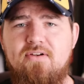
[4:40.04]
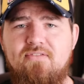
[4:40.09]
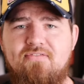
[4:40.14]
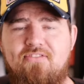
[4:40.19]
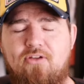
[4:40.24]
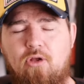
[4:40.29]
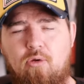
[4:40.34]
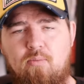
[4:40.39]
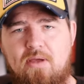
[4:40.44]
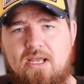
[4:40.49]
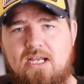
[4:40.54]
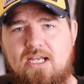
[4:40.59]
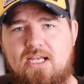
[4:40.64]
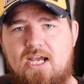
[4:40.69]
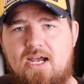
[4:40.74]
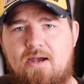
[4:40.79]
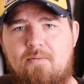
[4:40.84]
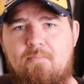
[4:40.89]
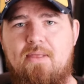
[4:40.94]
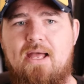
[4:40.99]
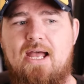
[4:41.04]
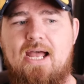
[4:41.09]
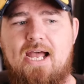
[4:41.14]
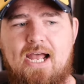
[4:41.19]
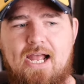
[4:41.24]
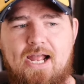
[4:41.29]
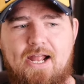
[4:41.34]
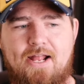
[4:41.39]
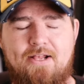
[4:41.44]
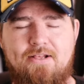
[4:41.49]
a filmmaker
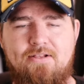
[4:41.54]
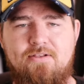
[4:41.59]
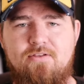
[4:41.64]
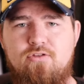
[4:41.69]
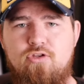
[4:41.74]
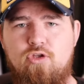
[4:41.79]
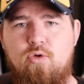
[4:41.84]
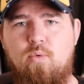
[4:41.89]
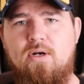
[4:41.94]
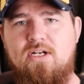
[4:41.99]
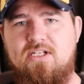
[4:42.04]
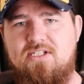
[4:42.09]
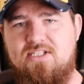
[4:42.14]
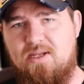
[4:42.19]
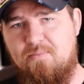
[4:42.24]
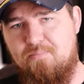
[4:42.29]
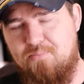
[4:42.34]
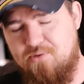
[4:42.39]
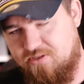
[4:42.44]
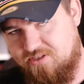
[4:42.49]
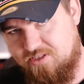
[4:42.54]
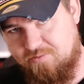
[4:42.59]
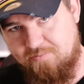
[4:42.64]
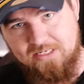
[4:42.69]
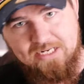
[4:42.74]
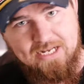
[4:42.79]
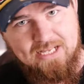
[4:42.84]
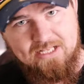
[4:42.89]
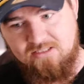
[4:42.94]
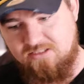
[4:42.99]
and you wanna start building up
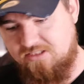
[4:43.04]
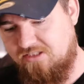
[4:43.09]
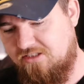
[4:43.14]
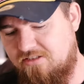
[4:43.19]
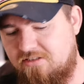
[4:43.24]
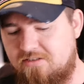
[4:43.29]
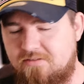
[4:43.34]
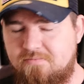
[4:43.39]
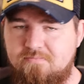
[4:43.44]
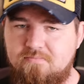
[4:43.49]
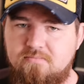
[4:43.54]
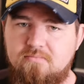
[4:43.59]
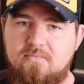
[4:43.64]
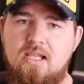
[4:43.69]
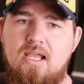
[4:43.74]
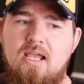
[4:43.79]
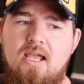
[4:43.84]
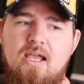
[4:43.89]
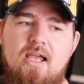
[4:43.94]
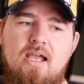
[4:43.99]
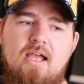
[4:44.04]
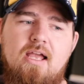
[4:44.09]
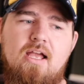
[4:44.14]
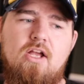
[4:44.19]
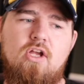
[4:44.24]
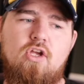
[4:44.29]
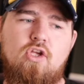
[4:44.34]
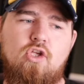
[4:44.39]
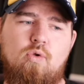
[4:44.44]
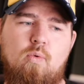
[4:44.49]
your lenses,
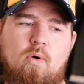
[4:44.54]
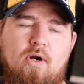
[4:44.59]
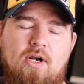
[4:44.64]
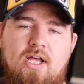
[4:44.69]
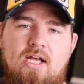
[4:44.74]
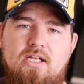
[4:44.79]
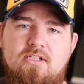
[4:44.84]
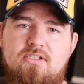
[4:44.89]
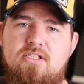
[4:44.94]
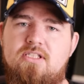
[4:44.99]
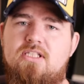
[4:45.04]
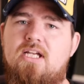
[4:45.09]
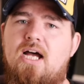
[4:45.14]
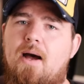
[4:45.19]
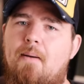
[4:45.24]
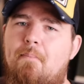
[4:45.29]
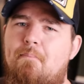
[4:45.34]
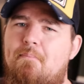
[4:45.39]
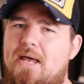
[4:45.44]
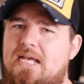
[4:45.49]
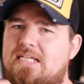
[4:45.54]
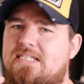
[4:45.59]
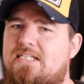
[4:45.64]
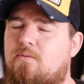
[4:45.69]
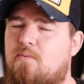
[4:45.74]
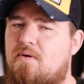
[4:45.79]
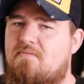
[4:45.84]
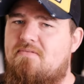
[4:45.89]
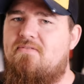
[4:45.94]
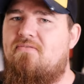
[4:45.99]
you wanna start
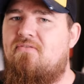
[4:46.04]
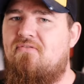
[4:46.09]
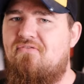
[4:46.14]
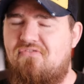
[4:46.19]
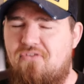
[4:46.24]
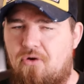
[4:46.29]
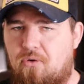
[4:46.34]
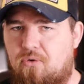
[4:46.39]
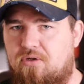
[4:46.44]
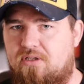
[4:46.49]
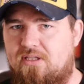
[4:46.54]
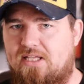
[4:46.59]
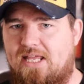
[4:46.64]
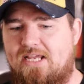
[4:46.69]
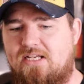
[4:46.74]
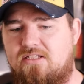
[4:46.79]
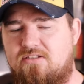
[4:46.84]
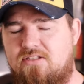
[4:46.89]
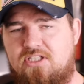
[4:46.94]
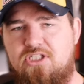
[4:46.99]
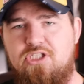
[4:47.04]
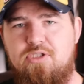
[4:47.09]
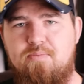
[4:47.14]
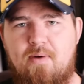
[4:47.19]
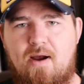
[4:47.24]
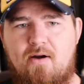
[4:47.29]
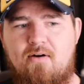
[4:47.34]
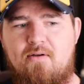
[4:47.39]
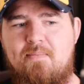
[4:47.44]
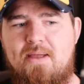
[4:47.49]
messing with different focal lengths,
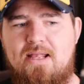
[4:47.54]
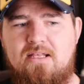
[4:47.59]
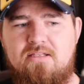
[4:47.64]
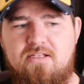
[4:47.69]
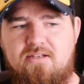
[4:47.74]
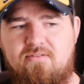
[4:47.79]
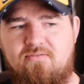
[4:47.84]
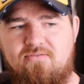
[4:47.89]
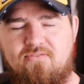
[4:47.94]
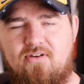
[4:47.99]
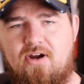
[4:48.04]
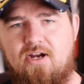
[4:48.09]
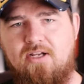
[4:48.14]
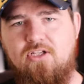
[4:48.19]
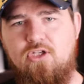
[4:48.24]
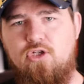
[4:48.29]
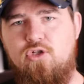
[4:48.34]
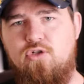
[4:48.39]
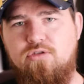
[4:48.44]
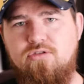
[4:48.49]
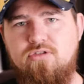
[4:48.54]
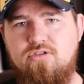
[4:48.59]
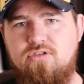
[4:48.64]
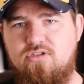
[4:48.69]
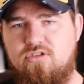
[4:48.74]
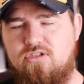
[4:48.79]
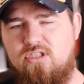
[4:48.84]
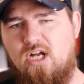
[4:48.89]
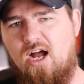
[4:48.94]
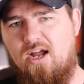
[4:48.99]
experimenting, finding your
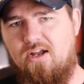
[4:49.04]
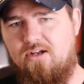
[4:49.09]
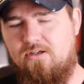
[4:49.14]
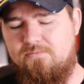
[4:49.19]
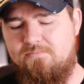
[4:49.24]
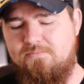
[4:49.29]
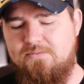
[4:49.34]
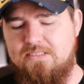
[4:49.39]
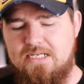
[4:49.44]
style,